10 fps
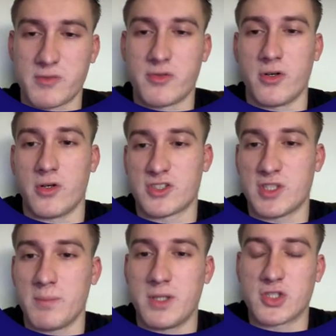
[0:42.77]
for
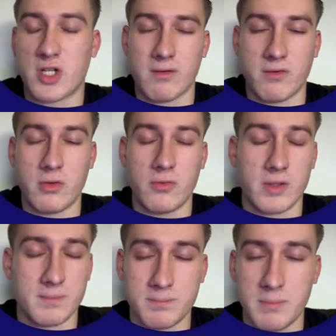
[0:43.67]
simply driving way over
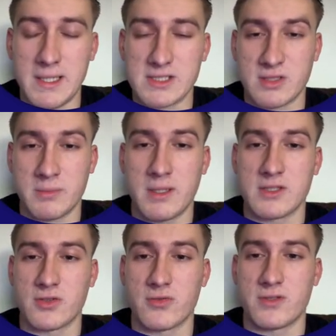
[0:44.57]
millions and millions
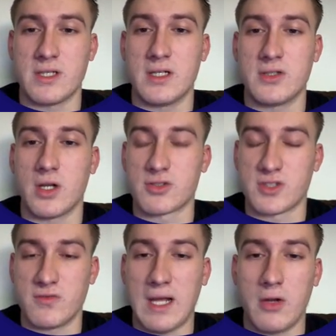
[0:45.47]
of dollars in
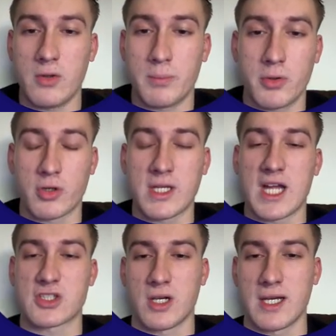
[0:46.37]
value in pure cash
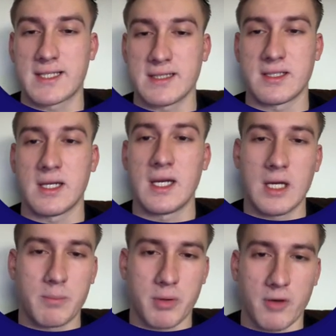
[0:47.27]
collected
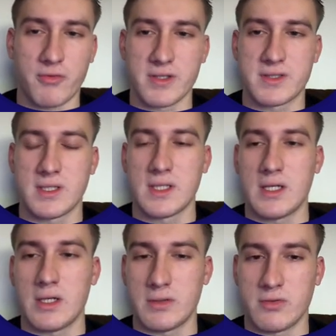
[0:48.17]
profit
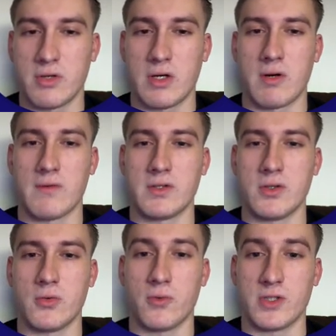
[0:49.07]
and revenue
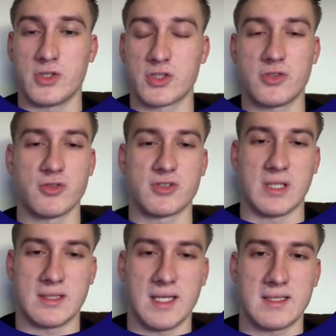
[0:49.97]
with just using
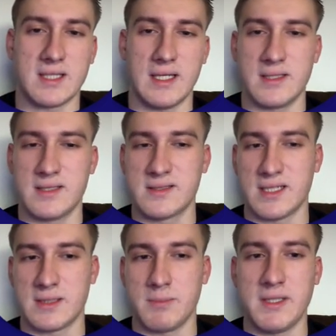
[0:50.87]
data and
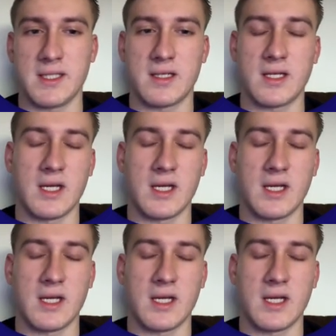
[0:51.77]
insight, meaning